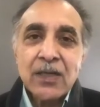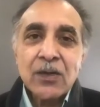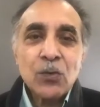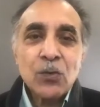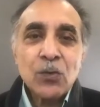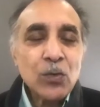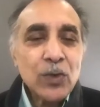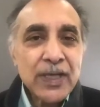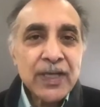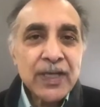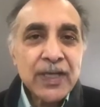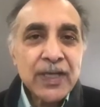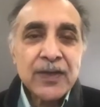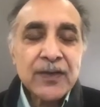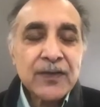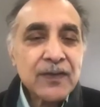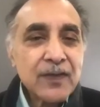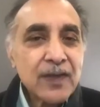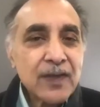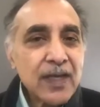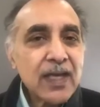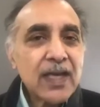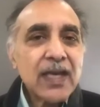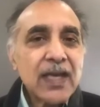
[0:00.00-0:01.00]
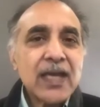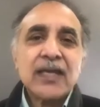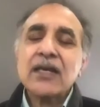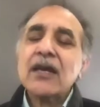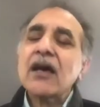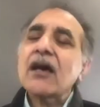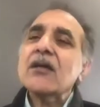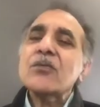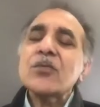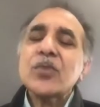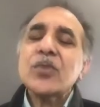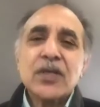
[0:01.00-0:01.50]
with an
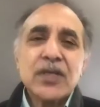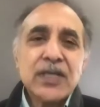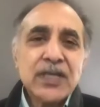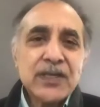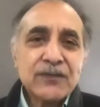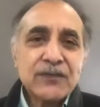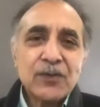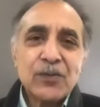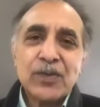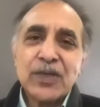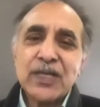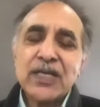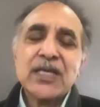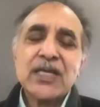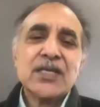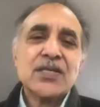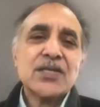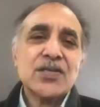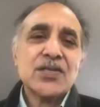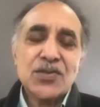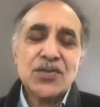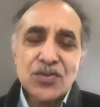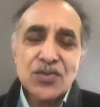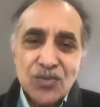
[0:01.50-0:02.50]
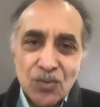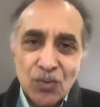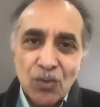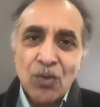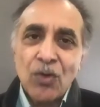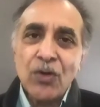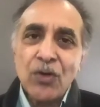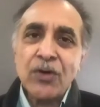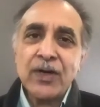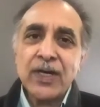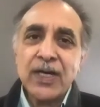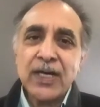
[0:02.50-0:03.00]
unbelievably
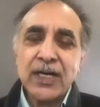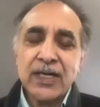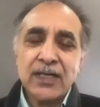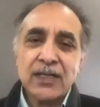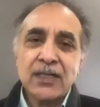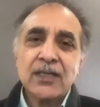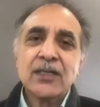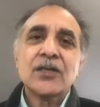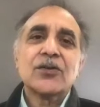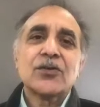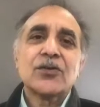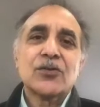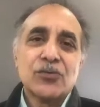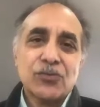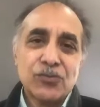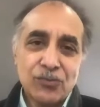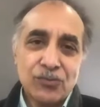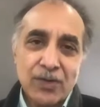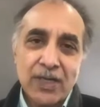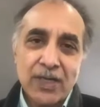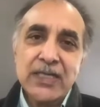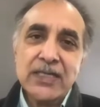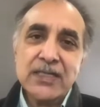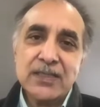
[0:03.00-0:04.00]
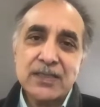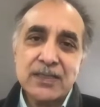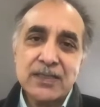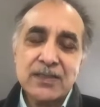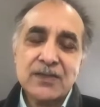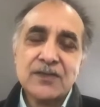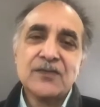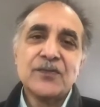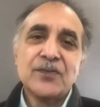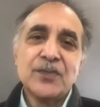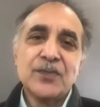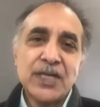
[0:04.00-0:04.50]
historic crisis
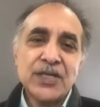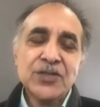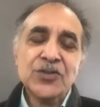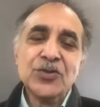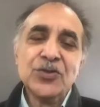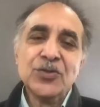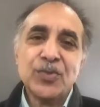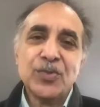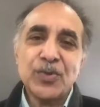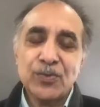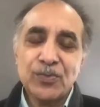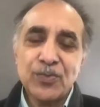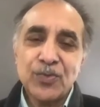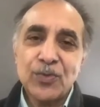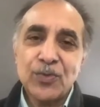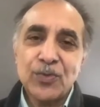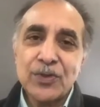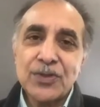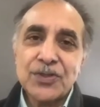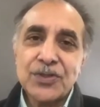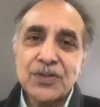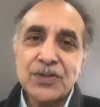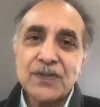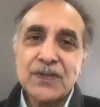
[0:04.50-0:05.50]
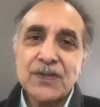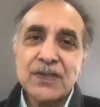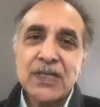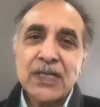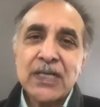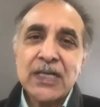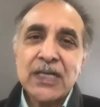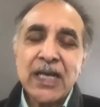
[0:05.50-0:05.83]
of major proportions.